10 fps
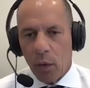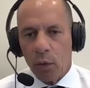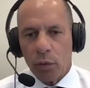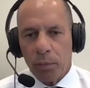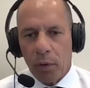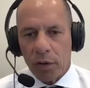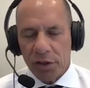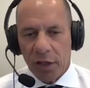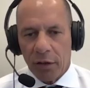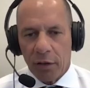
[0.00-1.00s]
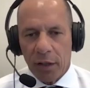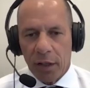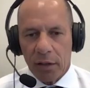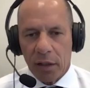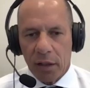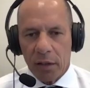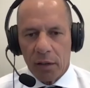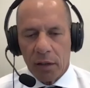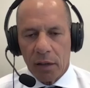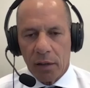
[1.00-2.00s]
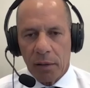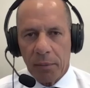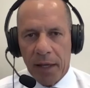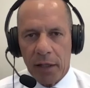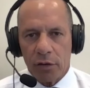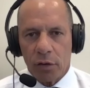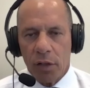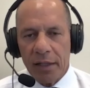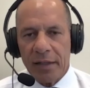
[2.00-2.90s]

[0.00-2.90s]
owner Paul Singer and a manager